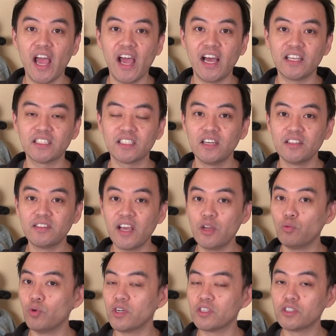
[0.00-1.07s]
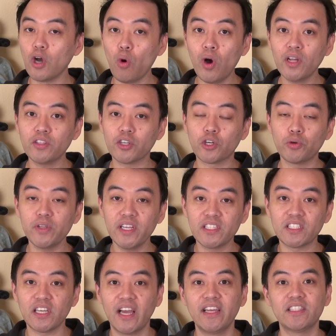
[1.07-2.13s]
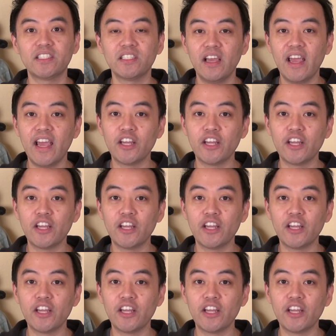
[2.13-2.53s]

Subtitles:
as they would go onto Korean sites